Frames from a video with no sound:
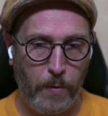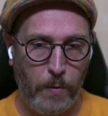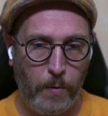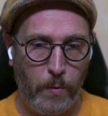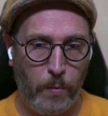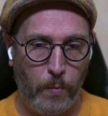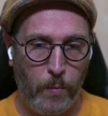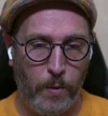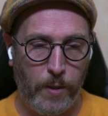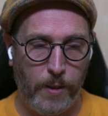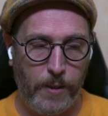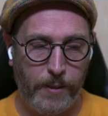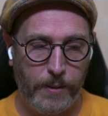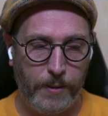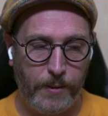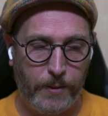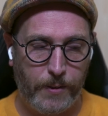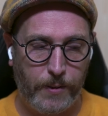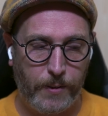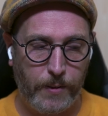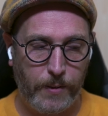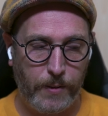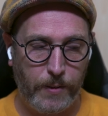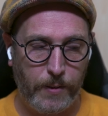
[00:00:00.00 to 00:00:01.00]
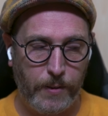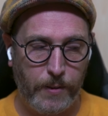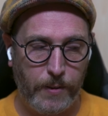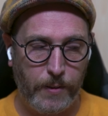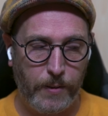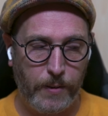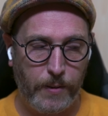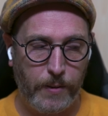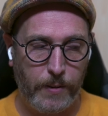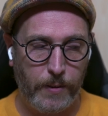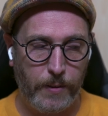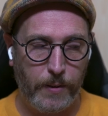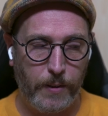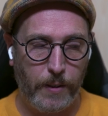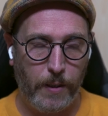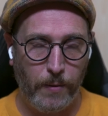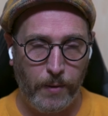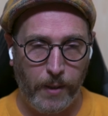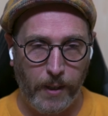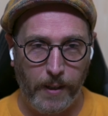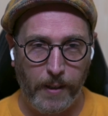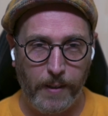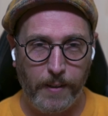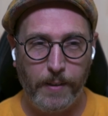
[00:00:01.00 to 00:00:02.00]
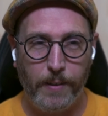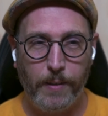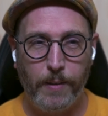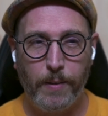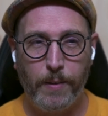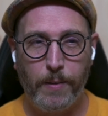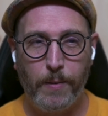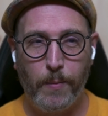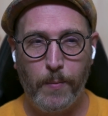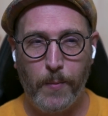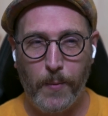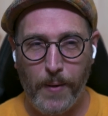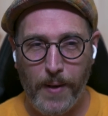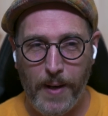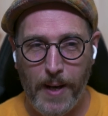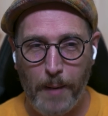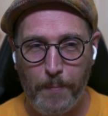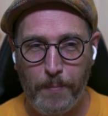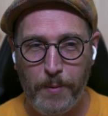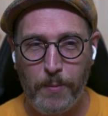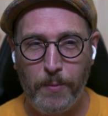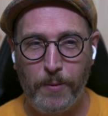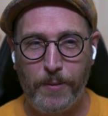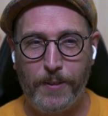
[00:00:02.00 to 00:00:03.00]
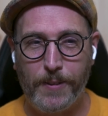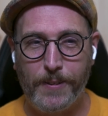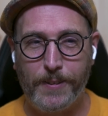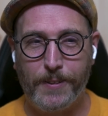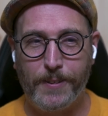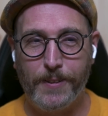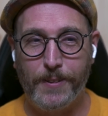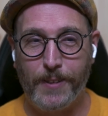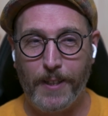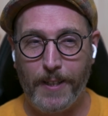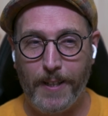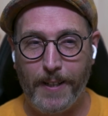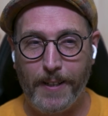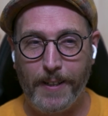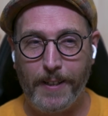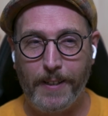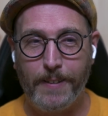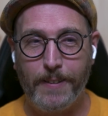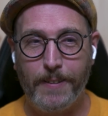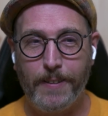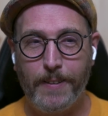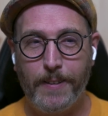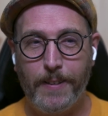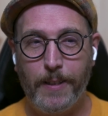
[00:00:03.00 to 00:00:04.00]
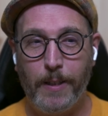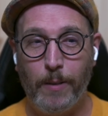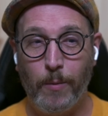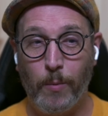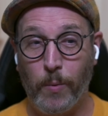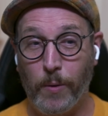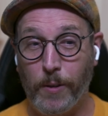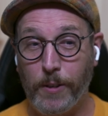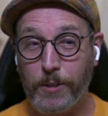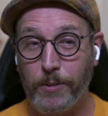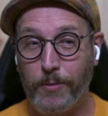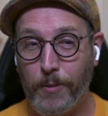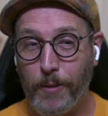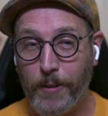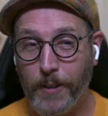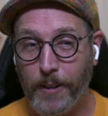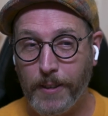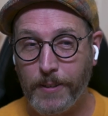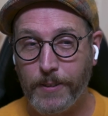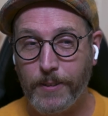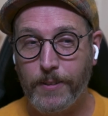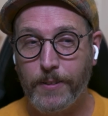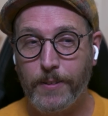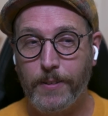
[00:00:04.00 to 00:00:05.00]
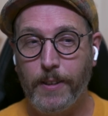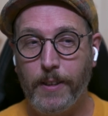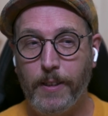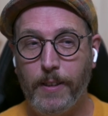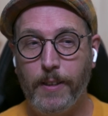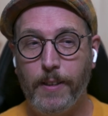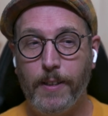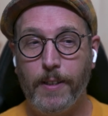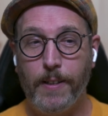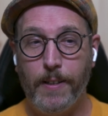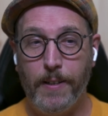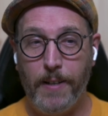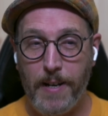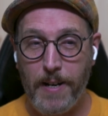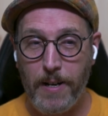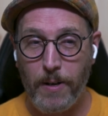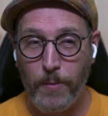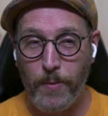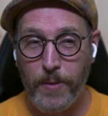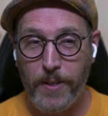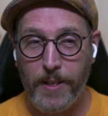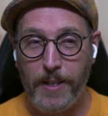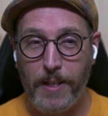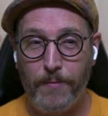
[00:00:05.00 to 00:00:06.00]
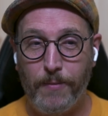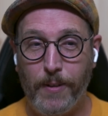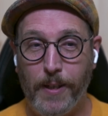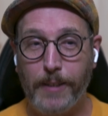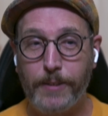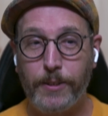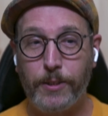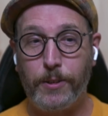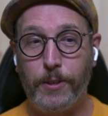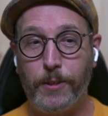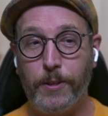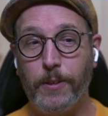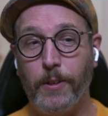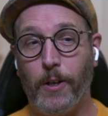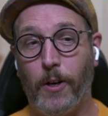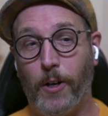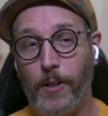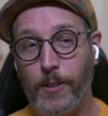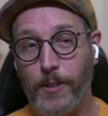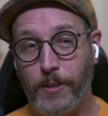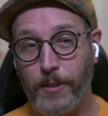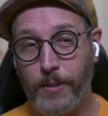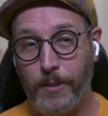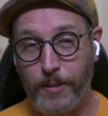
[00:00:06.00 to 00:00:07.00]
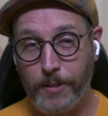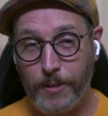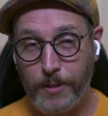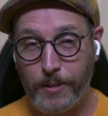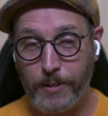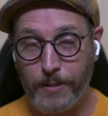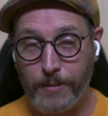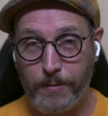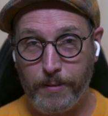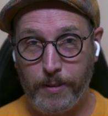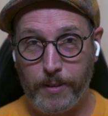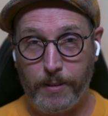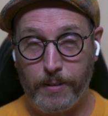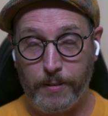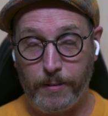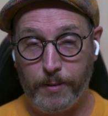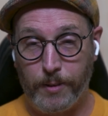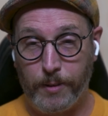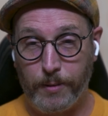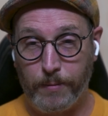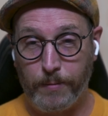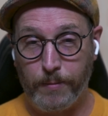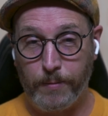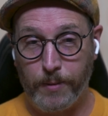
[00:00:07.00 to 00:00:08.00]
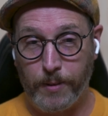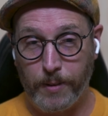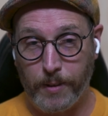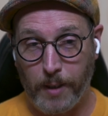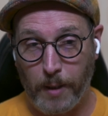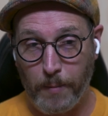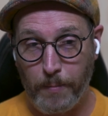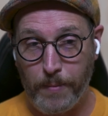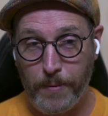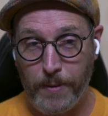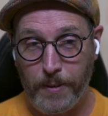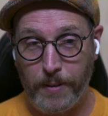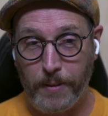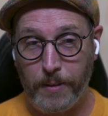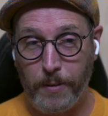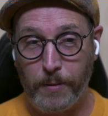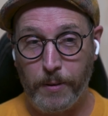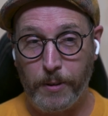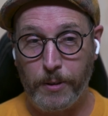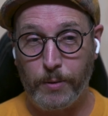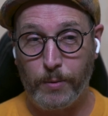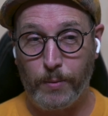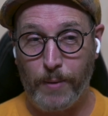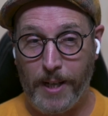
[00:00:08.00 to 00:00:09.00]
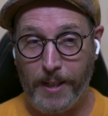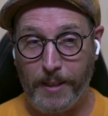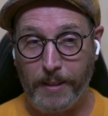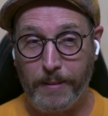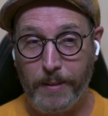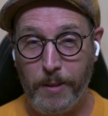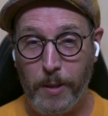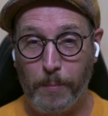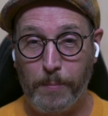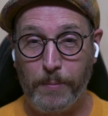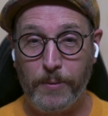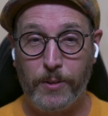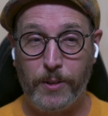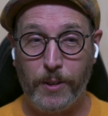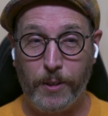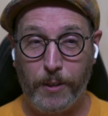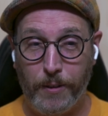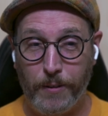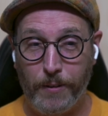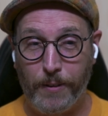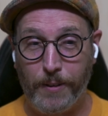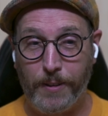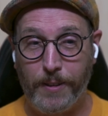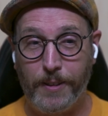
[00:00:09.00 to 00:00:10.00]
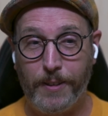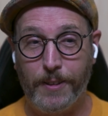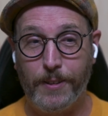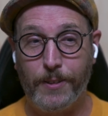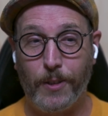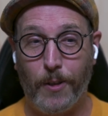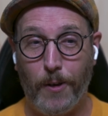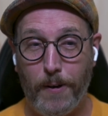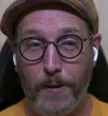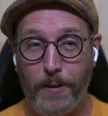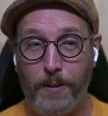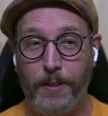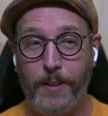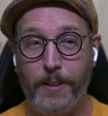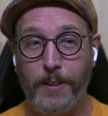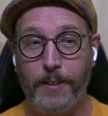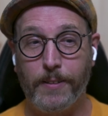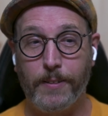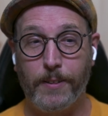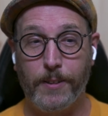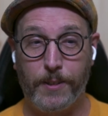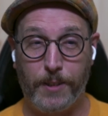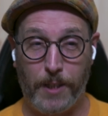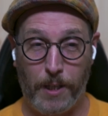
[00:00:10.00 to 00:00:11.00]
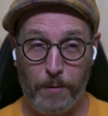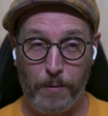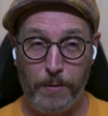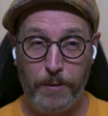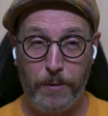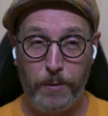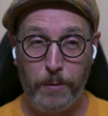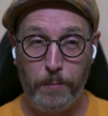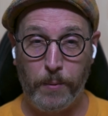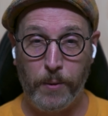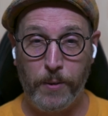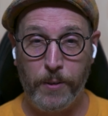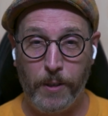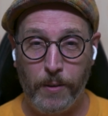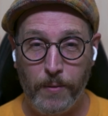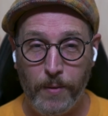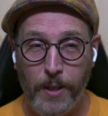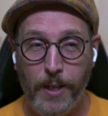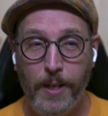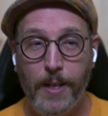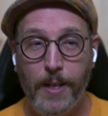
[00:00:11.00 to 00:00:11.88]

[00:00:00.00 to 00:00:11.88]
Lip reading: Was, okay, we're happy with this design. It works for us. Now we have external auditors. The company known as Radically Open Security is auditing the Tauri 2.0.